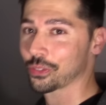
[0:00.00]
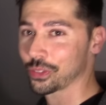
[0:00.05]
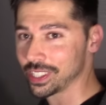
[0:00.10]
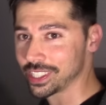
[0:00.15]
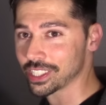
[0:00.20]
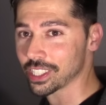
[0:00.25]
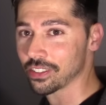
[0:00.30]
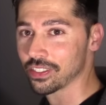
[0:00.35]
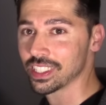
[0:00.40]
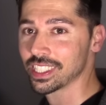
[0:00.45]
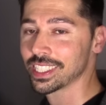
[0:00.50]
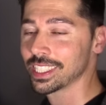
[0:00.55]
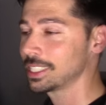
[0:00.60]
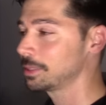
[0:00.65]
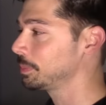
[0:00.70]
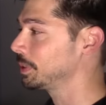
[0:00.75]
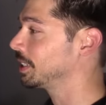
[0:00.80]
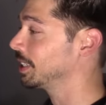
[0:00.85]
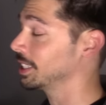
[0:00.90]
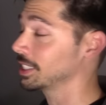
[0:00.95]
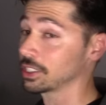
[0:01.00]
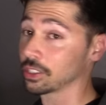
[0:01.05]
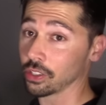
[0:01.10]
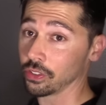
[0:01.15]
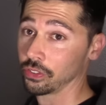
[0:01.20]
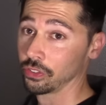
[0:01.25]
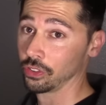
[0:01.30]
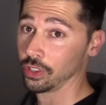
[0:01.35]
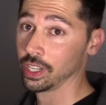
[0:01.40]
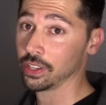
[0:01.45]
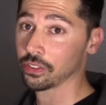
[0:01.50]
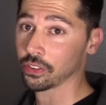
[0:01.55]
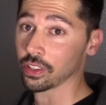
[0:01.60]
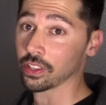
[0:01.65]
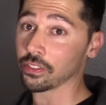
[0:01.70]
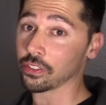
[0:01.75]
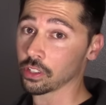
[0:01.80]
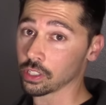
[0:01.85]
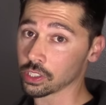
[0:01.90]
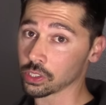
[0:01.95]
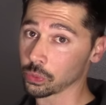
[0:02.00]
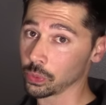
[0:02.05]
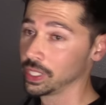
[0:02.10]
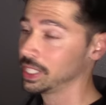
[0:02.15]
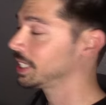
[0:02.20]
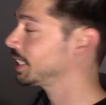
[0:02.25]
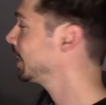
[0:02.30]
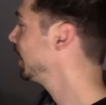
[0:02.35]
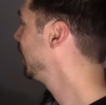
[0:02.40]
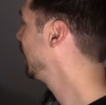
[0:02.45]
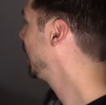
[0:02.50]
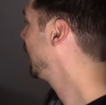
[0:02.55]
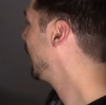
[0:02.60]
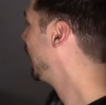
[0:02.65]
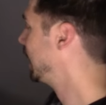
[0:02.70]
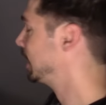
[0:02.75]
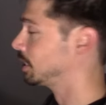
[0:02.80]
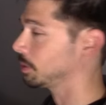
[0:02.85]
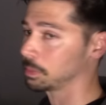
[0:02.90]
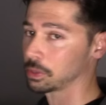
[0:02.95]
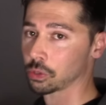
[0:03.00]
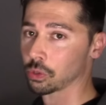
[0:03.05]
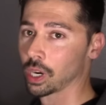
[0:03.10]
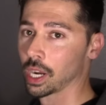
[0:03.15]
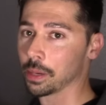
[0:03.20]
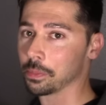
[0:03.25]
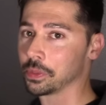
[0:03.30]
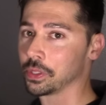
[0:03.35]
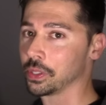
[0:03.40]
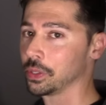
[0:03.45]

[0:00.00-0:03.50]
three services because they're free for the first week. I subscribe